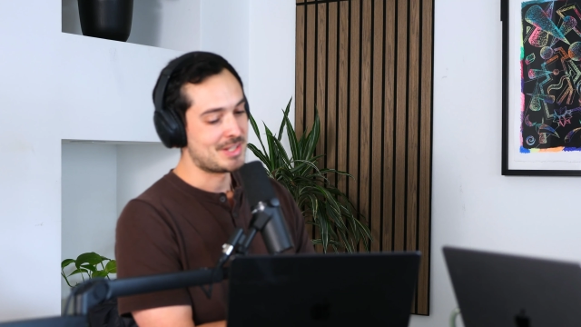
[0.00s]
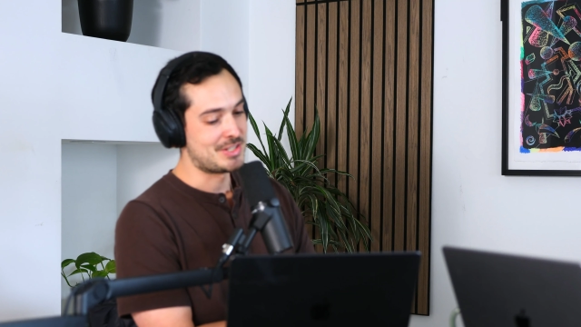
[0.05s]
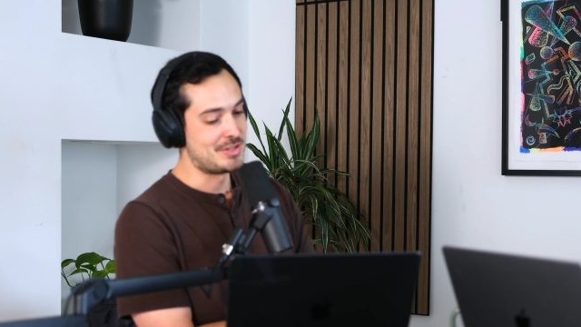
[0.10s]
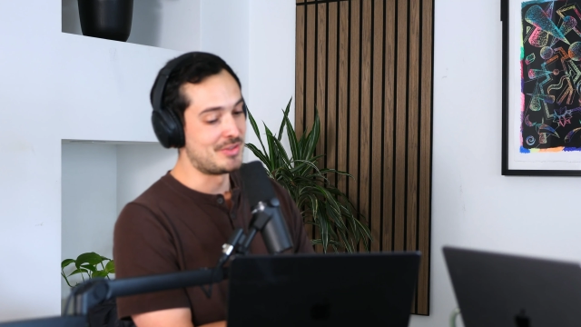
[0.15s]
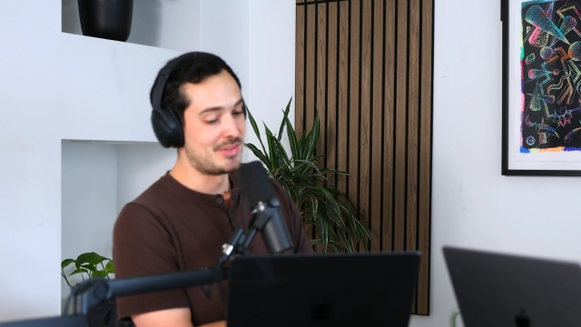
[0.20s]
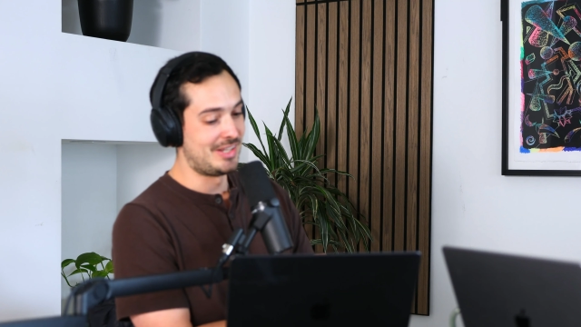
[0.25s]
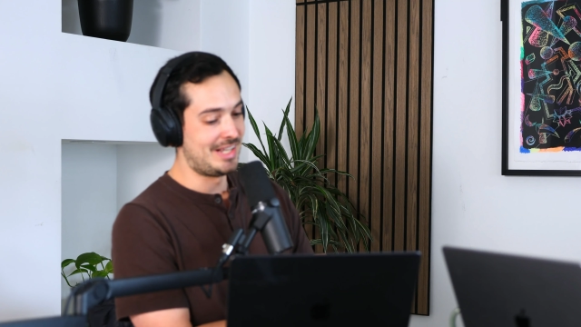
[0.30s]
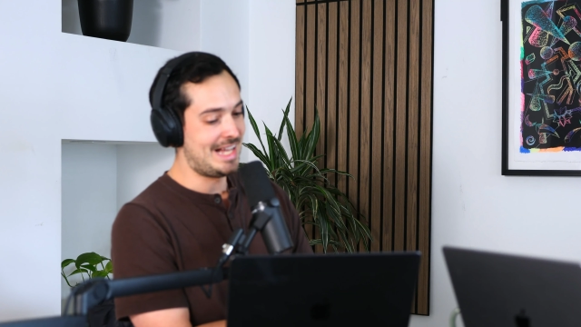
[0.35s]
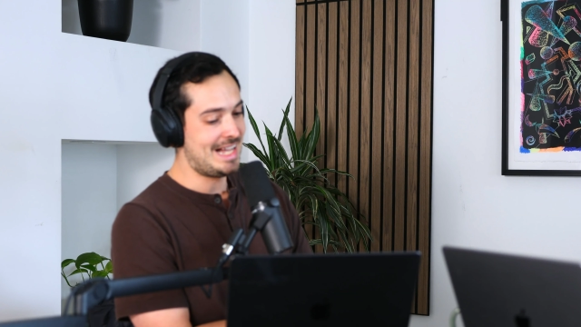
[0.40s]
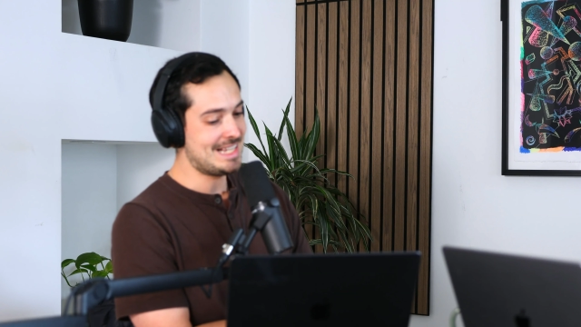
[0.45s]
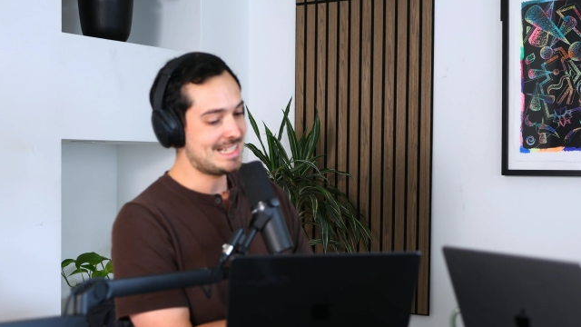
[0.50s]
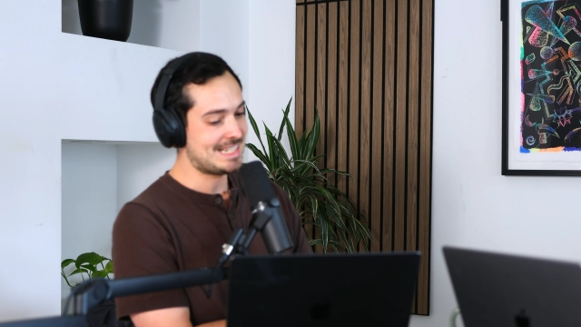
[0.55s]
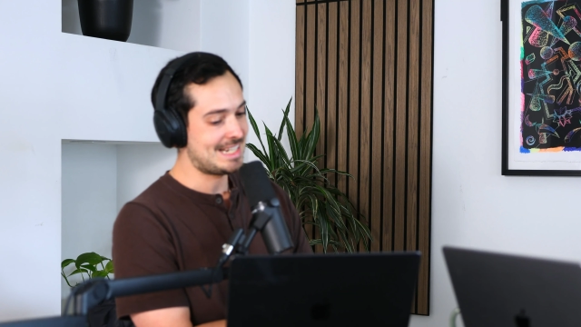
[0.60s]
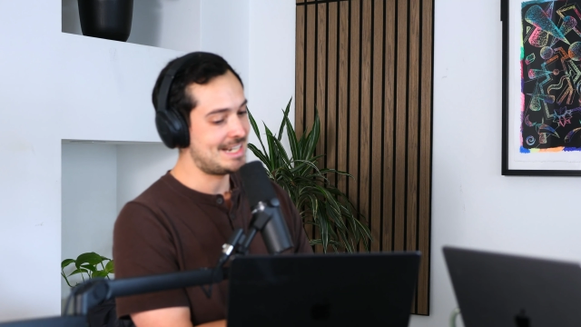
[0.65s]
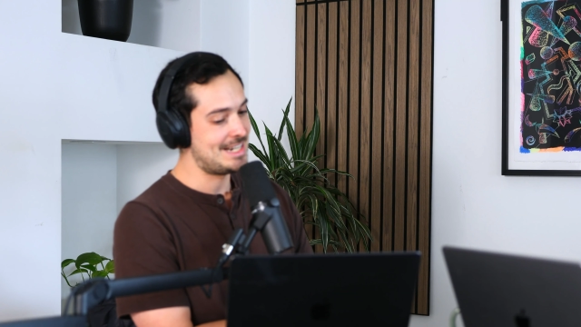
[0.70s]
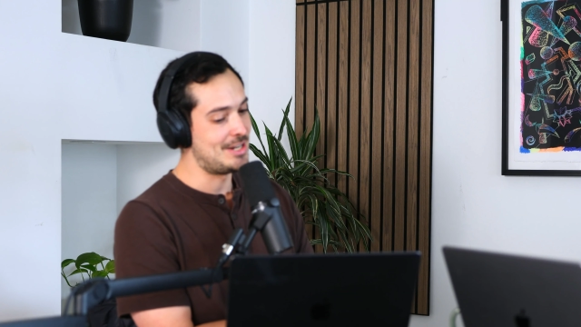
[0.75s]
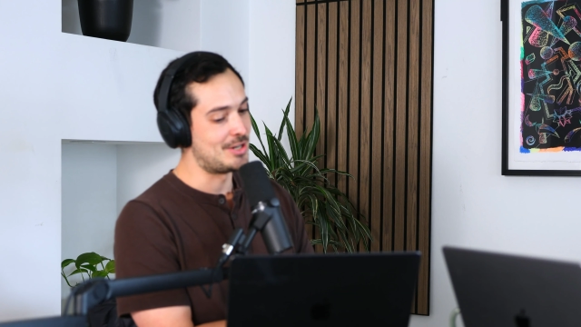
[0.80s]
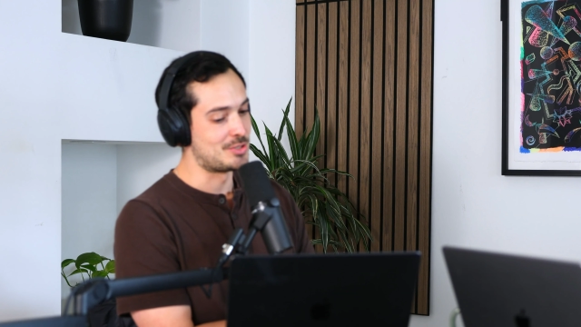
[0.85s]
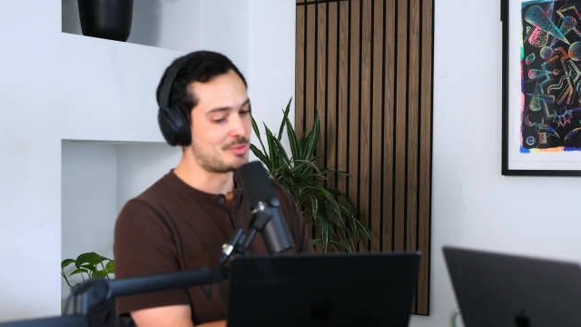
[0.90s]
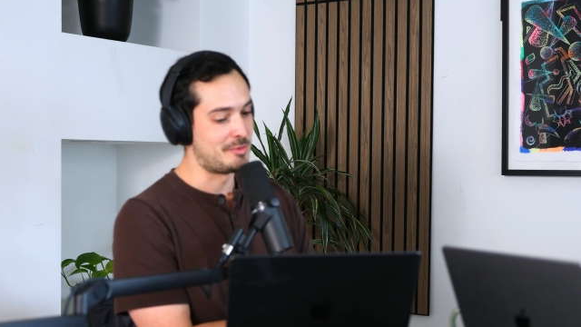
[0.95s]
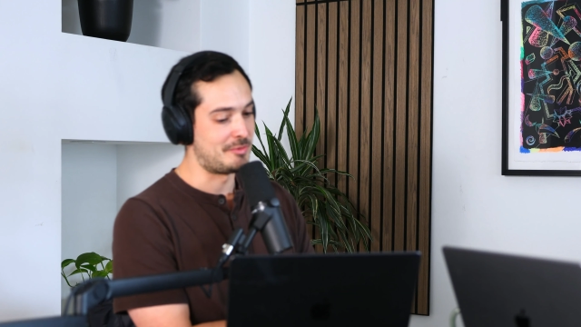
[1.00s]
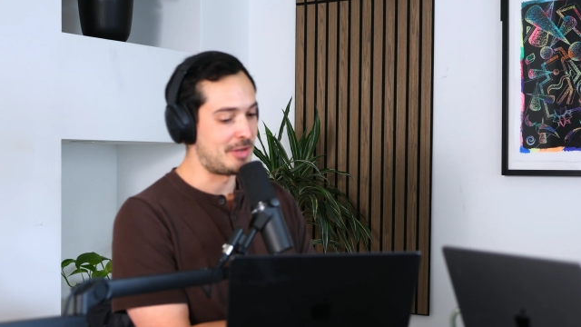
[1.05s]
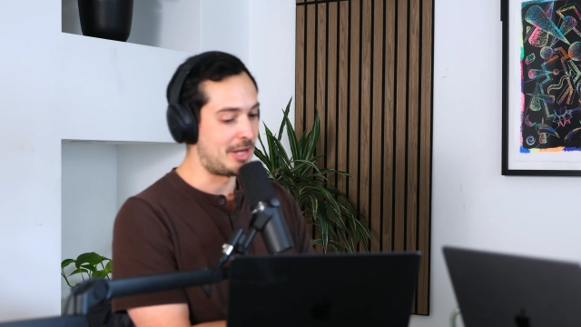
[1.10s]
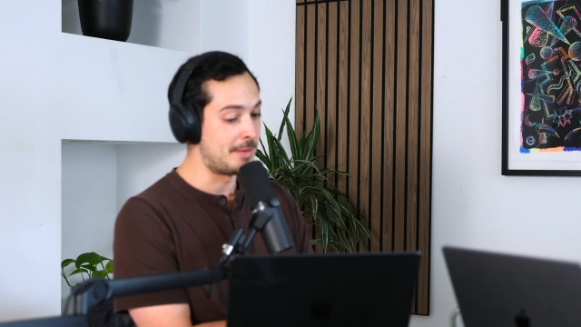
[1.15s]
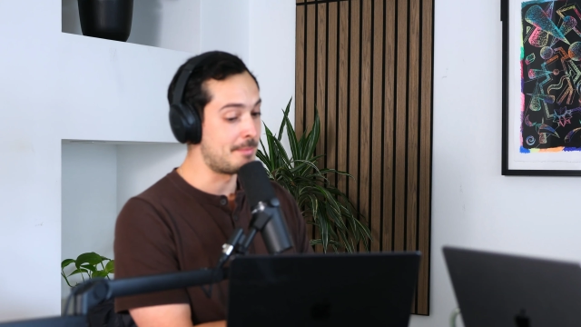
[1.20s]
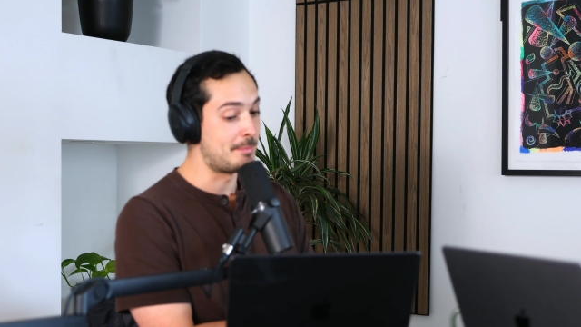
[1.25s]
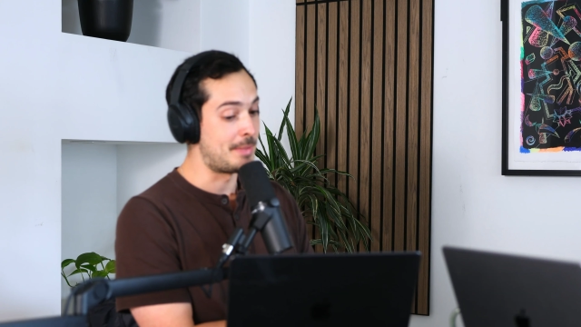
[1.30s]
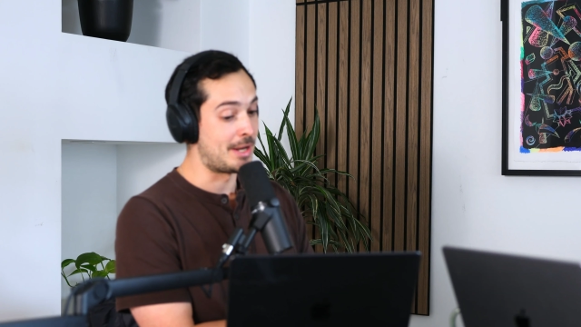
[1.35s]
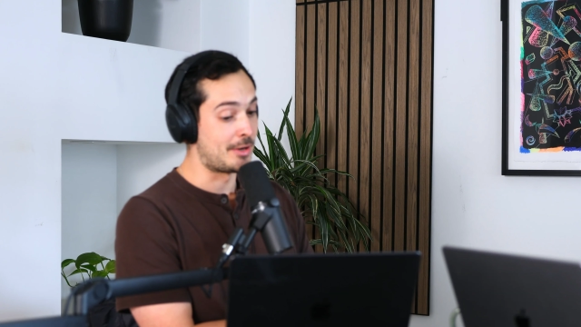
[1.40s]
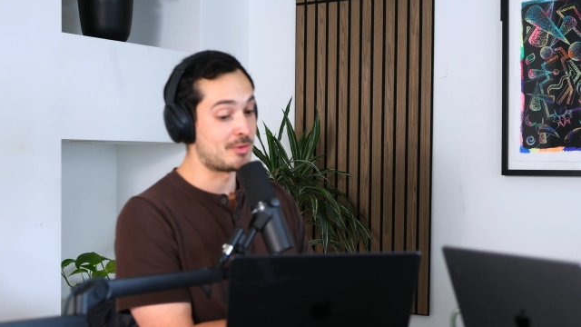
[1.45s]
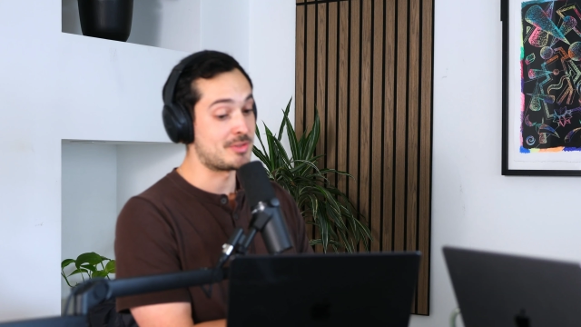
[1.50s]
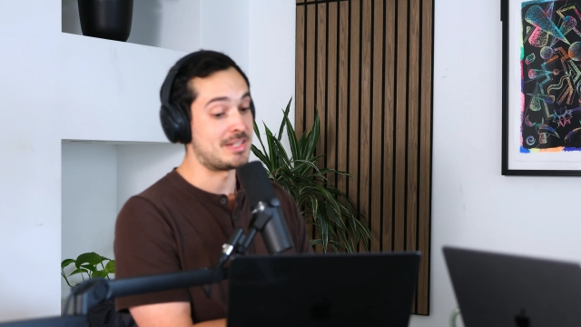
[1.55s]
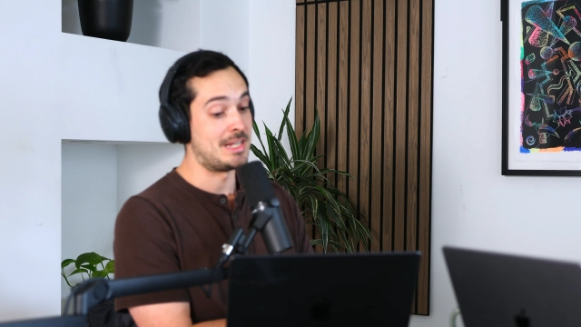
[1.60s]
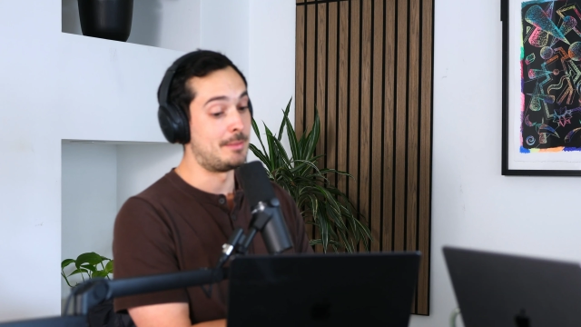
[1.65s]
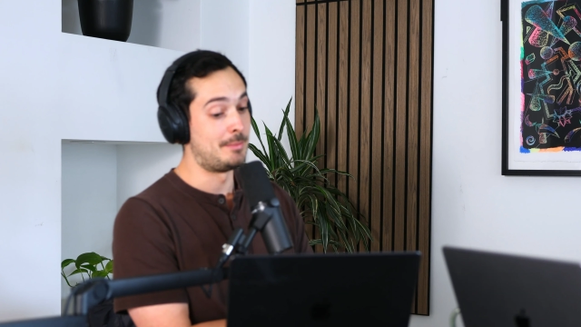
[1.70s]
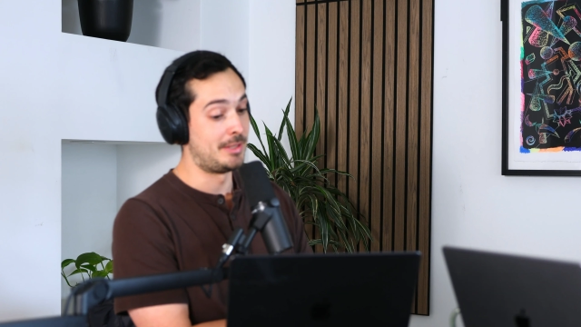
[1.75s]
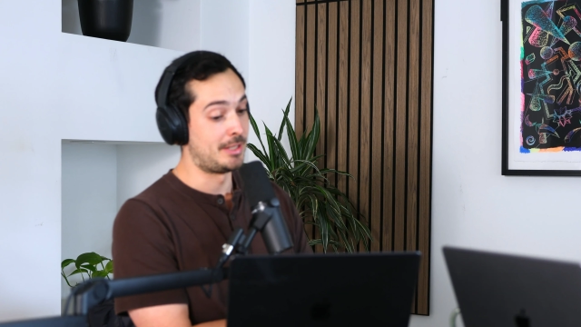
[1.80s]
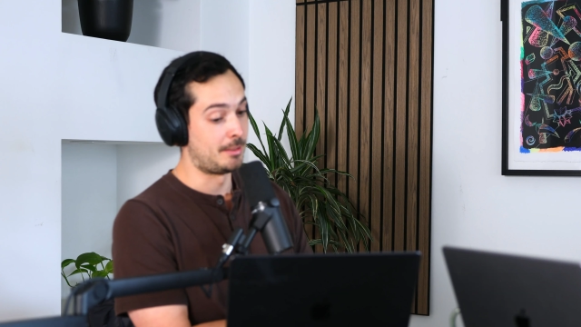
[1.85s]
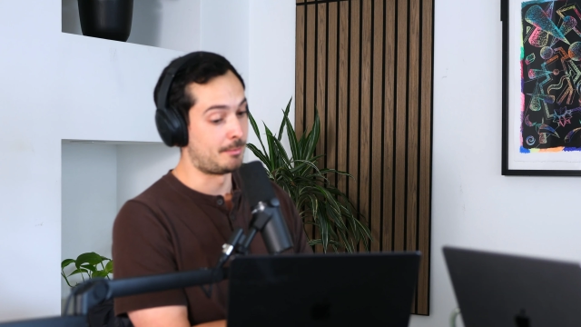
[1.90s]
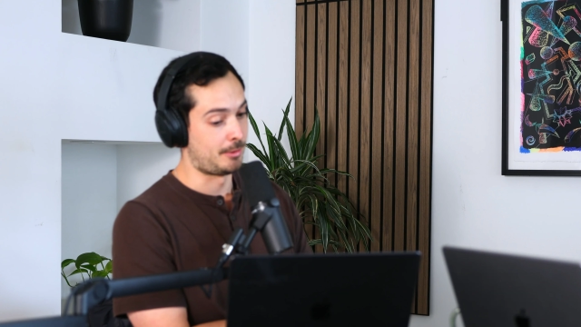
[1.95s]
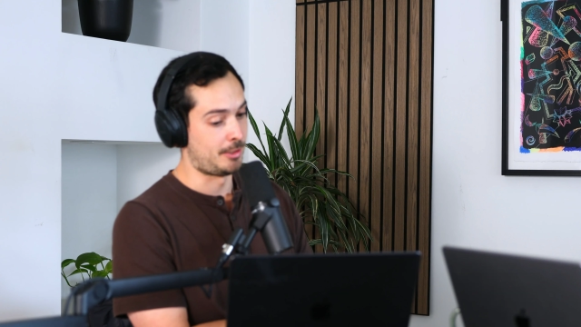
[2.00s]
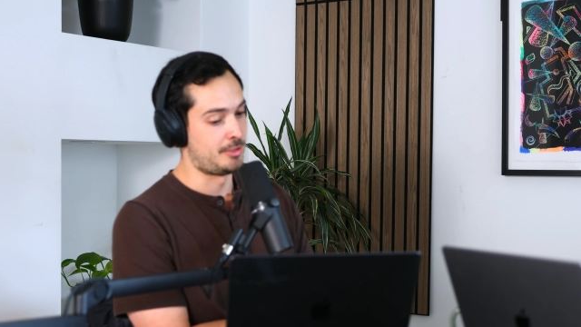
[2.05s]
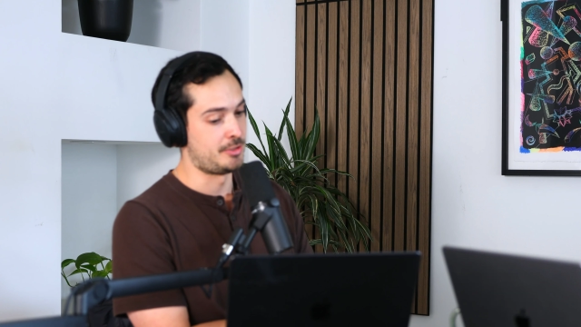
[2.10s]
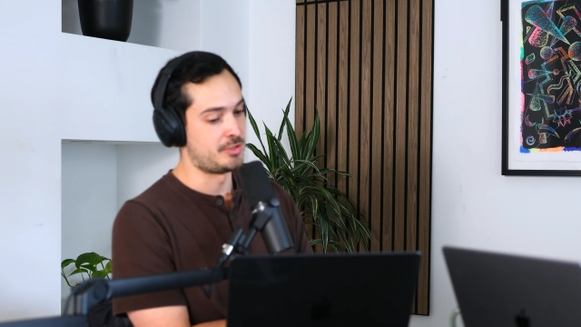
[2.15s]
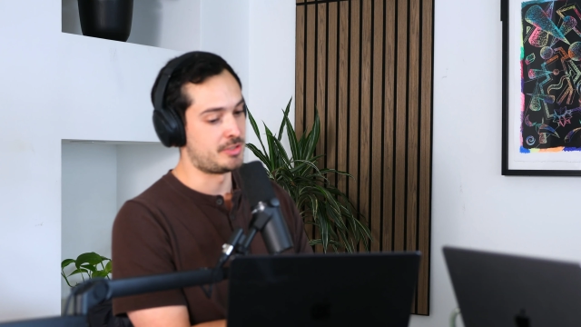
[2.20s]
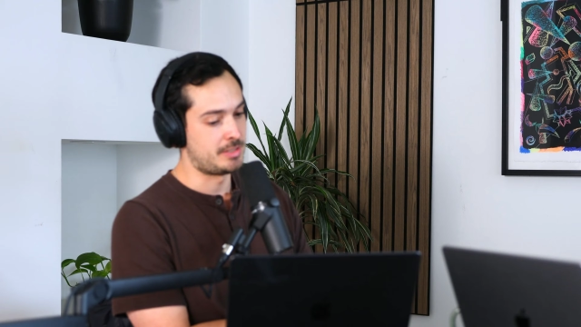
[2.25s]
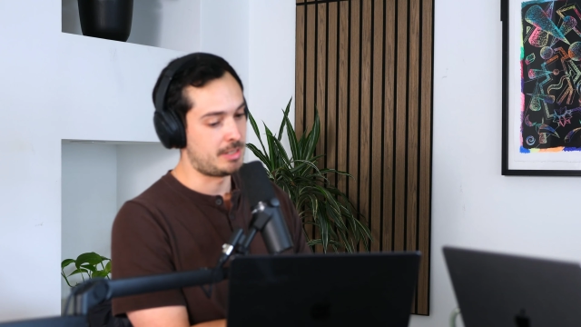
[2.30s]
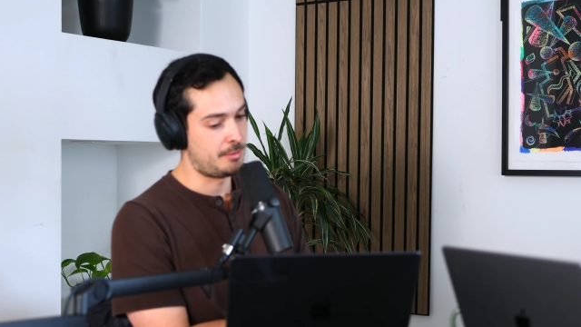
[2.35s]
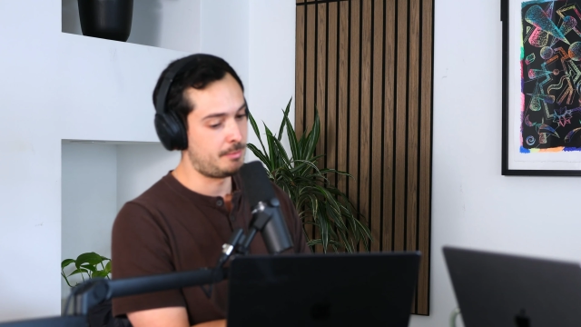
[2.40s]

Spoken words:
So in the last 10 years, we've gotten better sampling approaches.